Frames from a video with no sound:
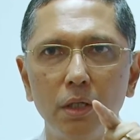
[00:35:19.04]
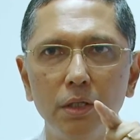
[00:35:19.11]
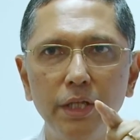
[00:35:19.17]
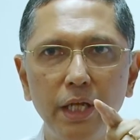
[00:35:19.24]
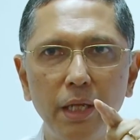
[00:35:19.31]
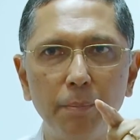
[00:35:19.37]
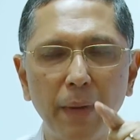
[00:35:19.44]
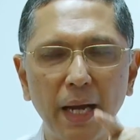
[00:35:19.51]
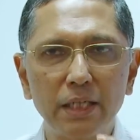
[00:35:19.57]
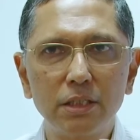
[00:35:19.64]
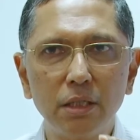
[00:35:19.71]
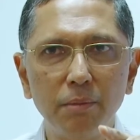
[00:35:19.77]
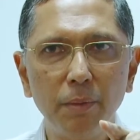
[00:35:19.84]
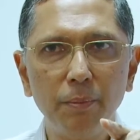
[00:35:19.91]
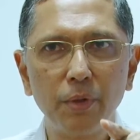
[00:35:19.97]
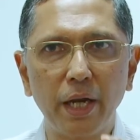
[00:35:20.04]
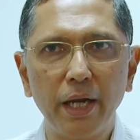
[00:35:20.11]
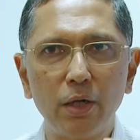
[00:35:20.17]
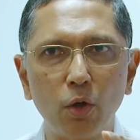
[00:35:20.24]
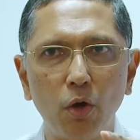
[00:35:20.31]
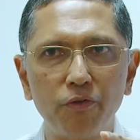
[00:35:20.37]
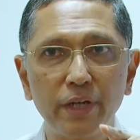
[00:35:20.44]
The maximum
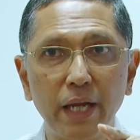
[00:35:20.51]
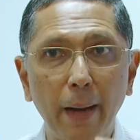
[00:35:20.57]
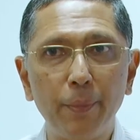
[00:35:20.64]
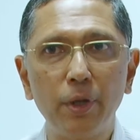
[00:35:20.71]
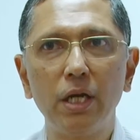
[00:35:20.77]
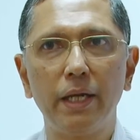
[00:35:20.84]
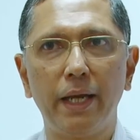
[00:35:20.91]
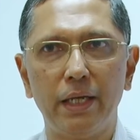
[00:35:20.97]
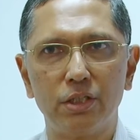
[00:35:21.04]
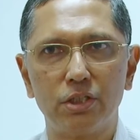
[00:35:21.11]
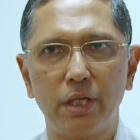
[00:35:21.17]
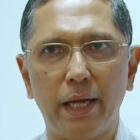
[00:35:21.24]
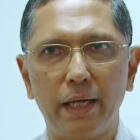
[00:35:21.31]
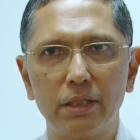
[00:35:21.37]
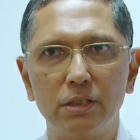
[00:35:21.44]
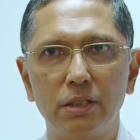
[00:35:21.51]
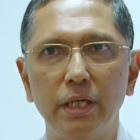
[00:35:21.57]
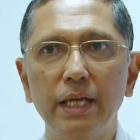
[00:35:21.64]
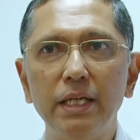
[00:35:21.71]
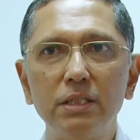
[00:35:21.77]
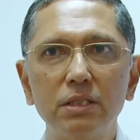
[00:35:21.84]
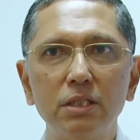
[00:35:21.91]
rate of capital gains tax
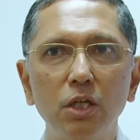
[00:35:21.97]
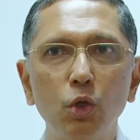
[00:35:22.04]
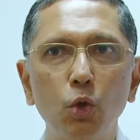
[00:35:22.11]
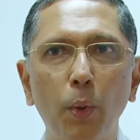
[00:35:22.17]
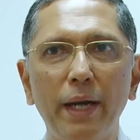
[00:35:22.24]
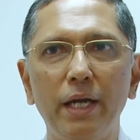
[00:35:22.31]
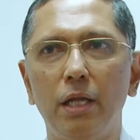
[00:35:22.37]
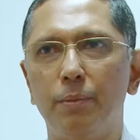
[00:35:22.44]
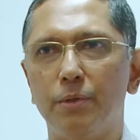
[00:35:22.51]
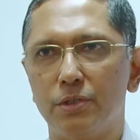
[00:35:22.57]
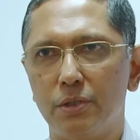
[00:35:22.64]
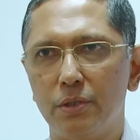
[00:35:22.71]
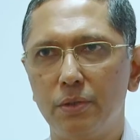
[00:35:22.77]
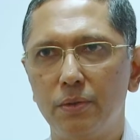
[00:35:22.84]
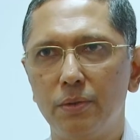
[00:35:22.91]
is 20%.